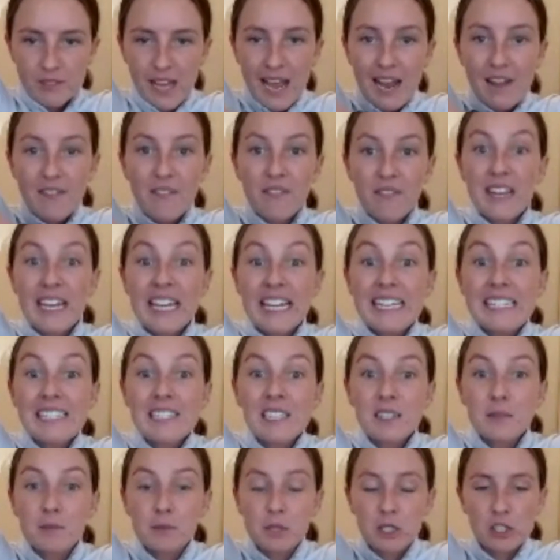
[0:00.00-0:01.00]
And these
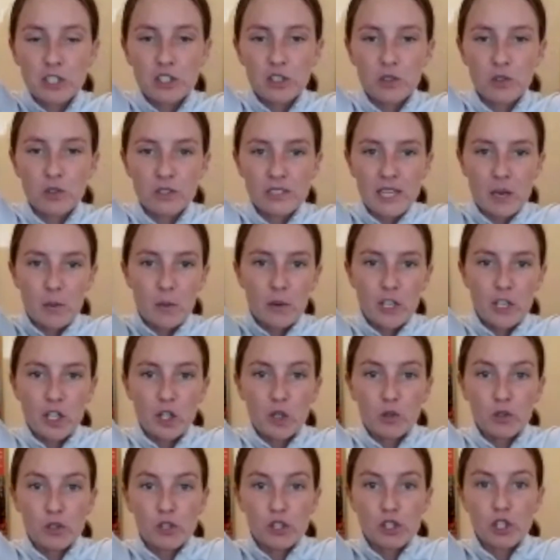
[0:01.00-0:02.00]
are the muscles that we
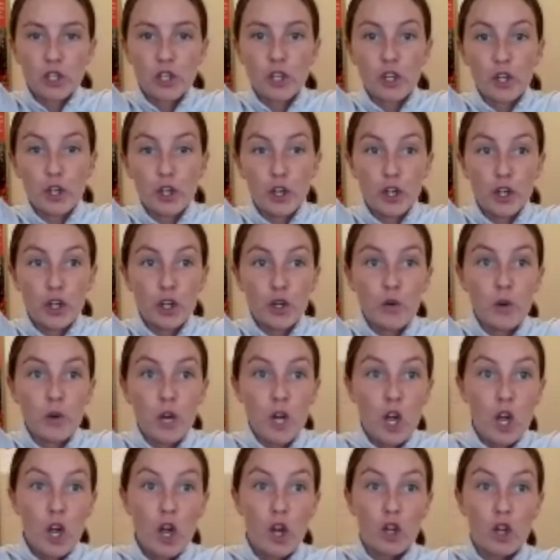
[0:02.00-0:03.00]
use to
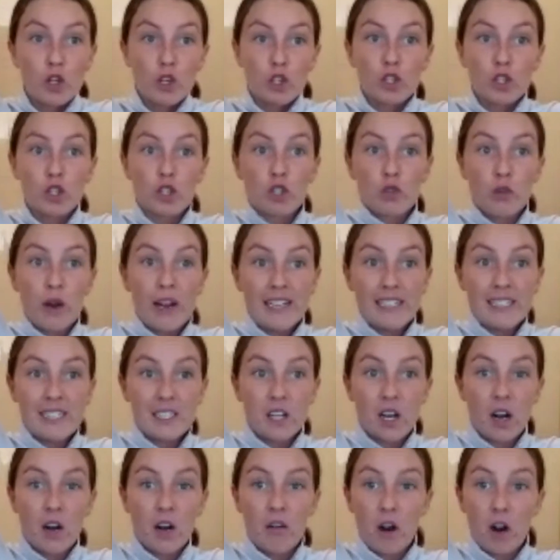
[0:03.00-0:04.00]

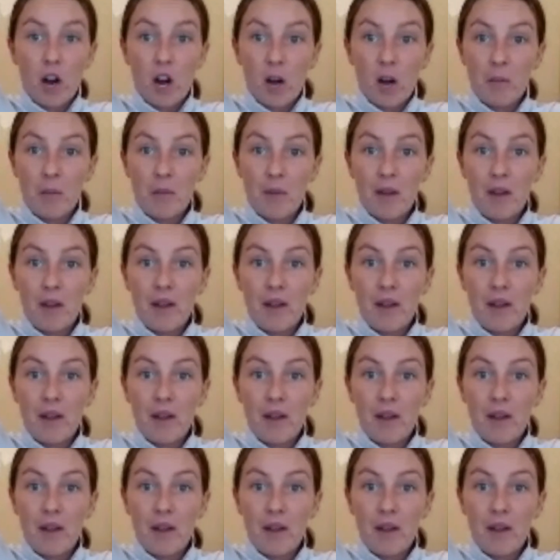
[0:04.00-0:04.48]
straighten our arm.